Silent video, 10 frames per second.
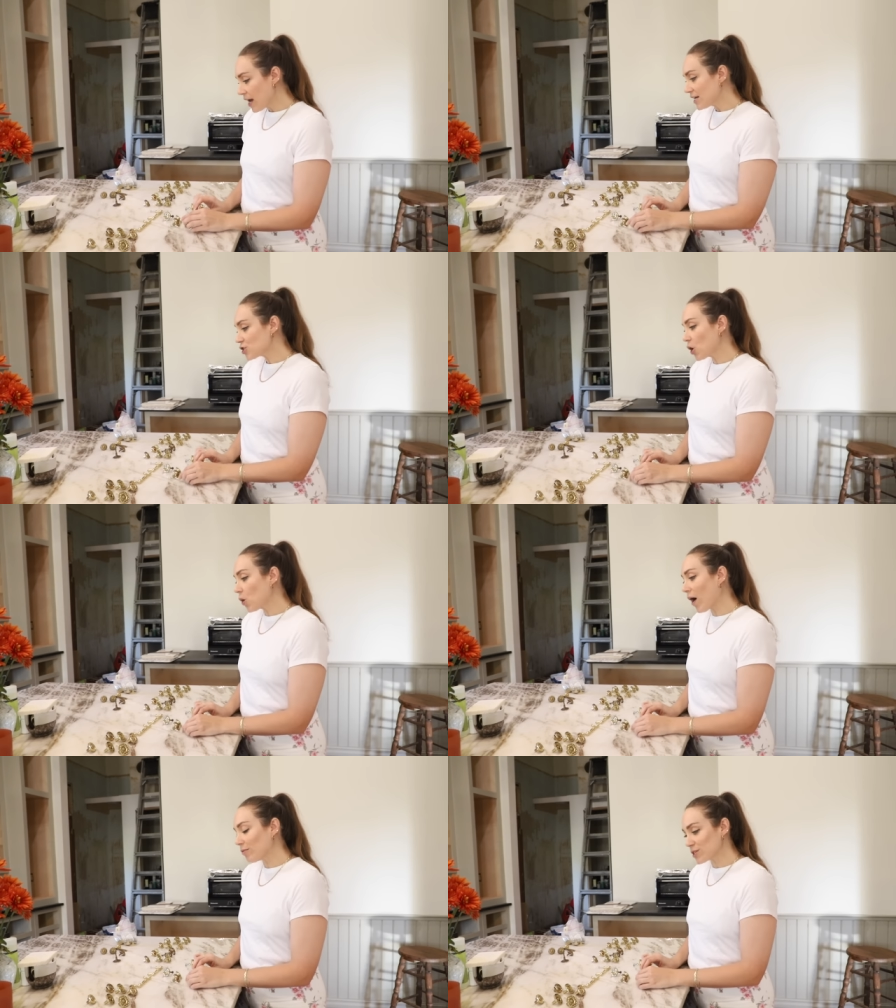
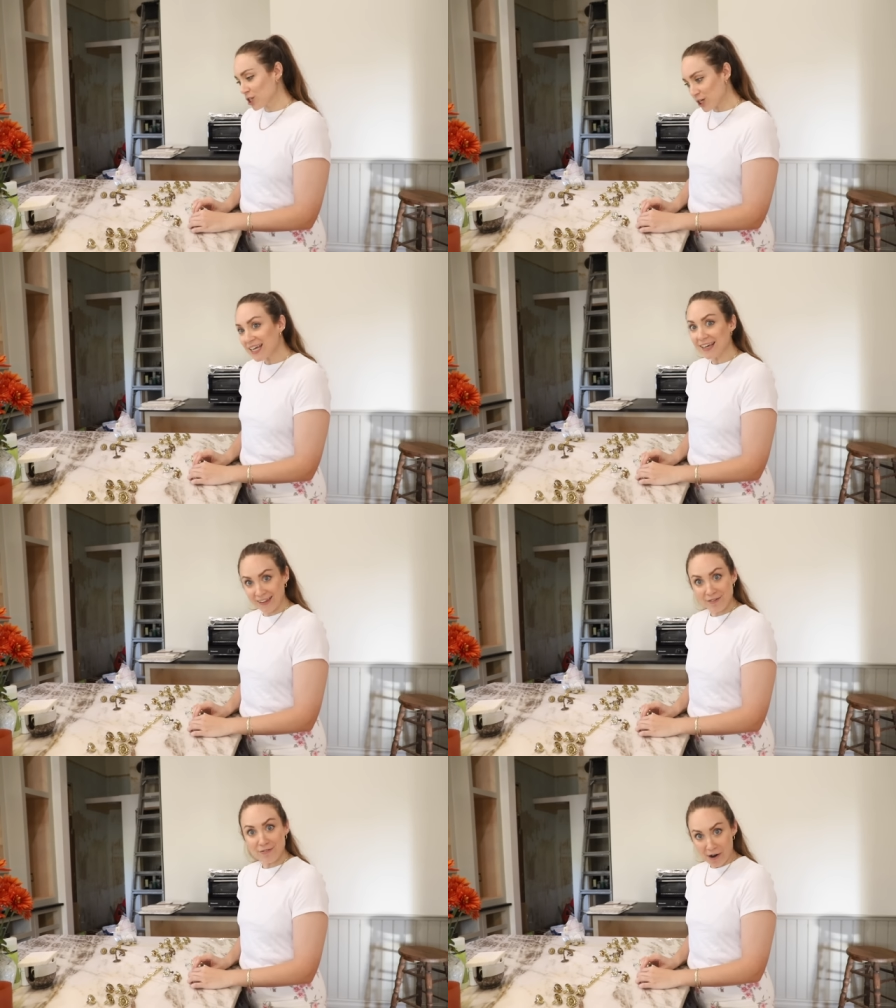So I was looking in
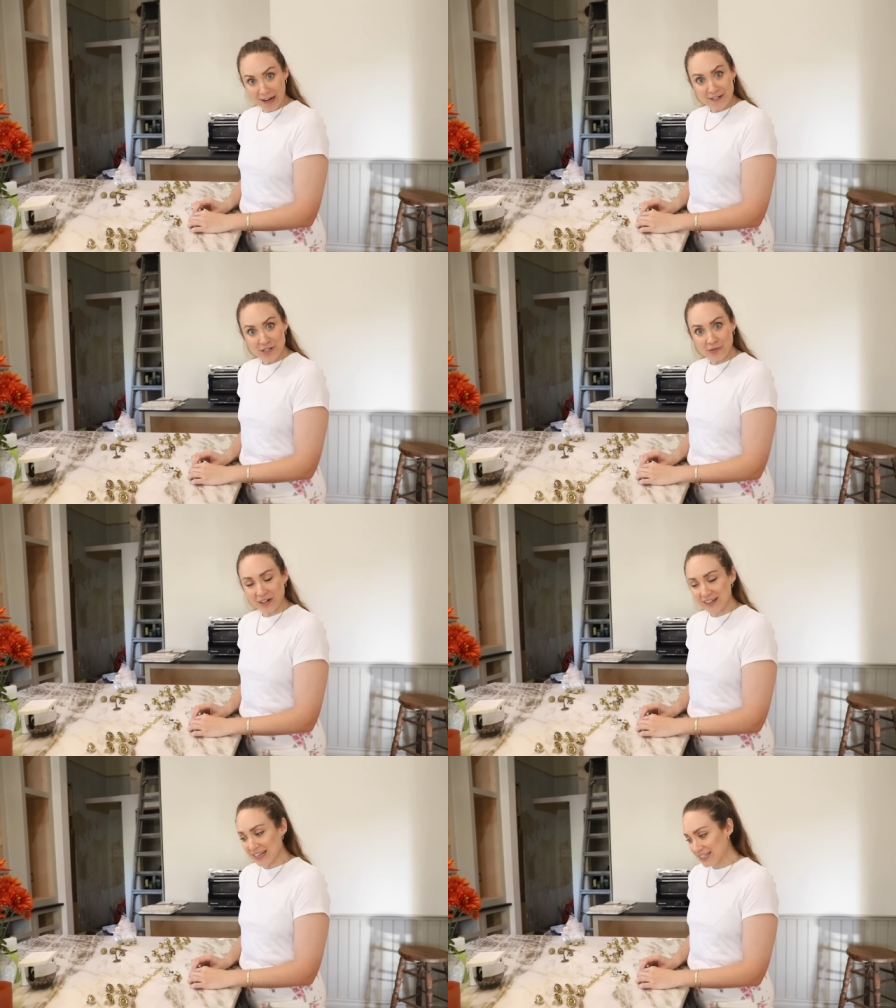the garage at one
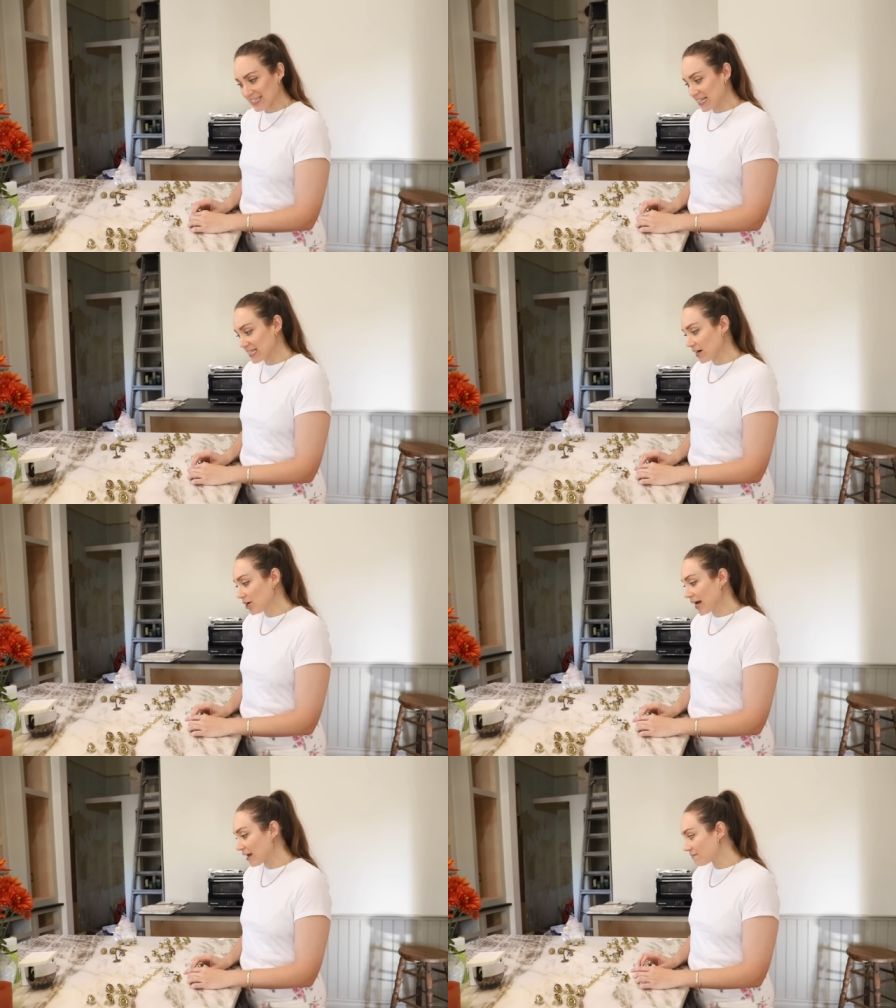estate sale,
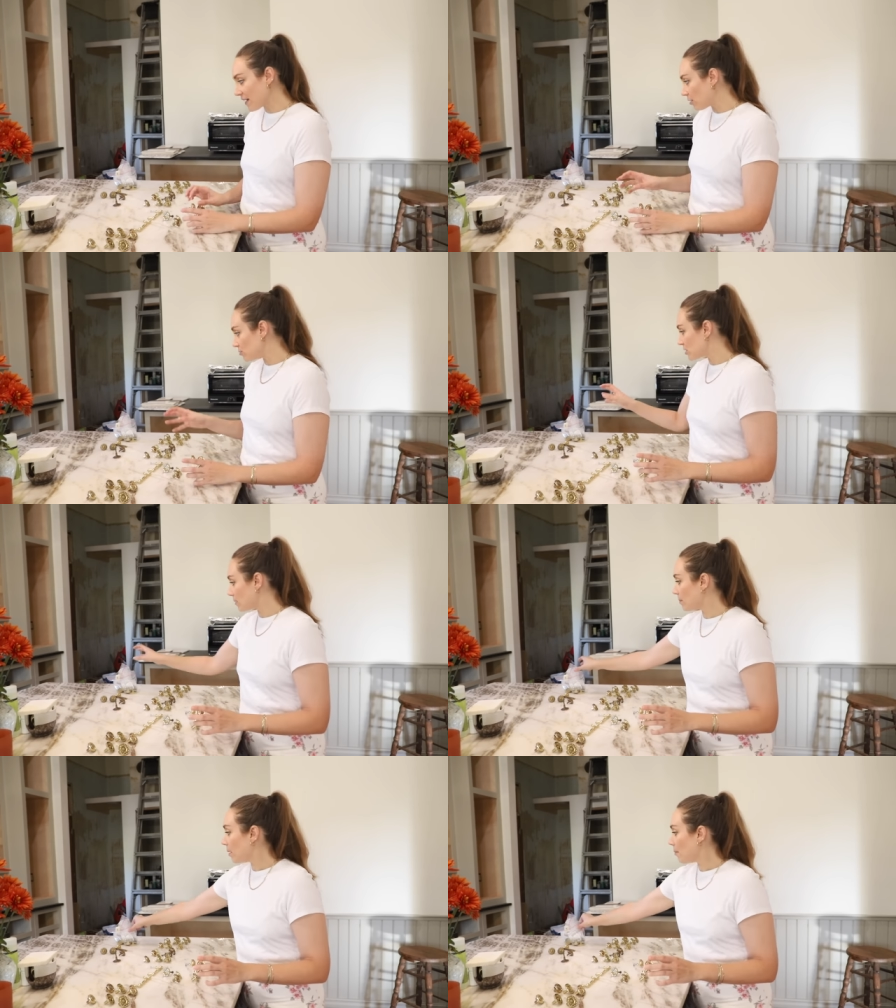and I found
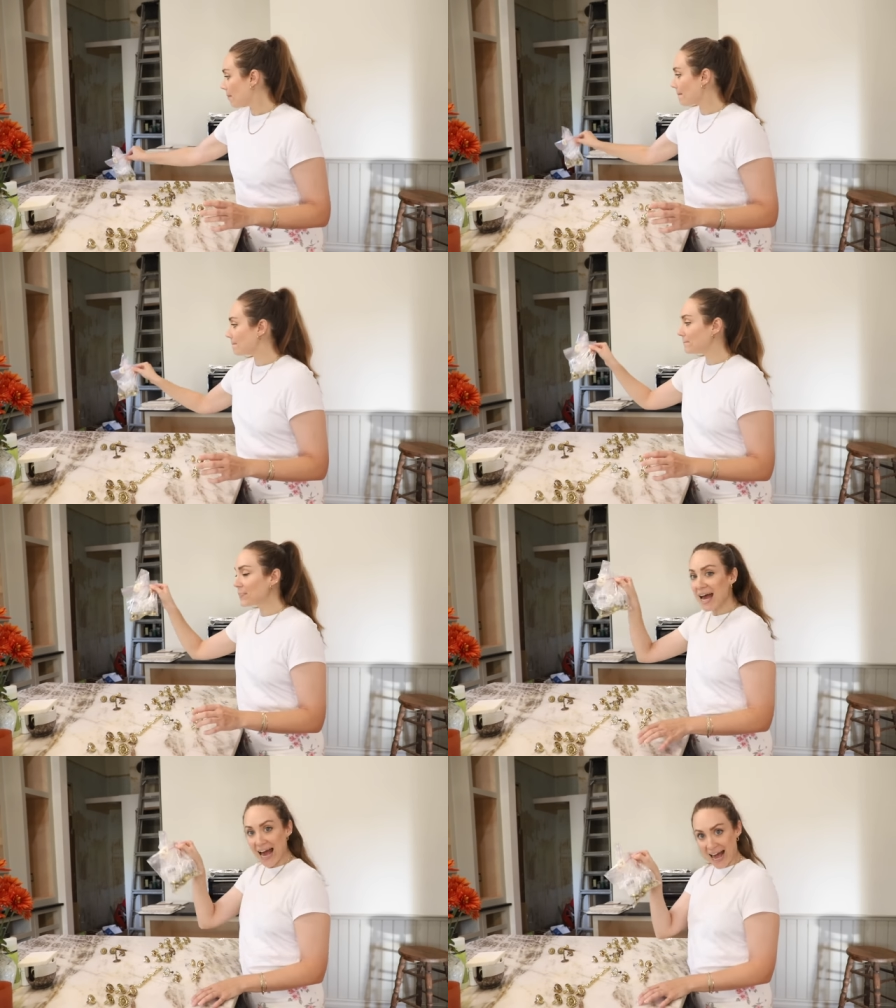some
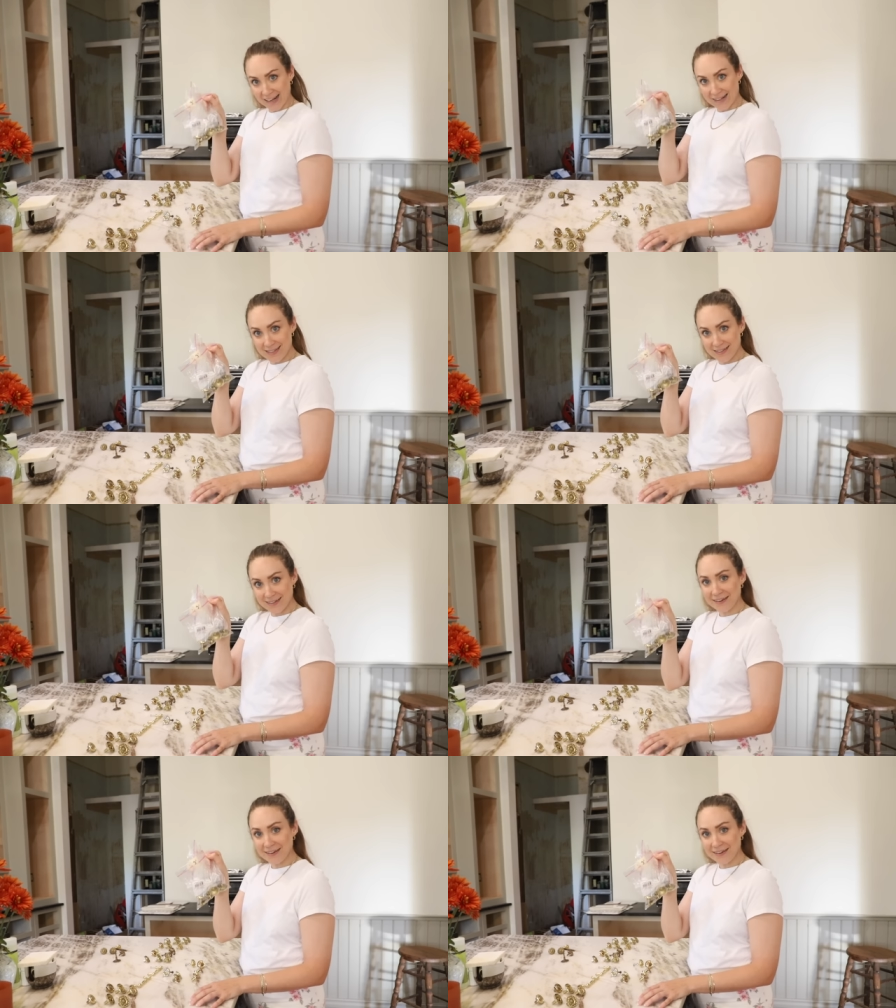bags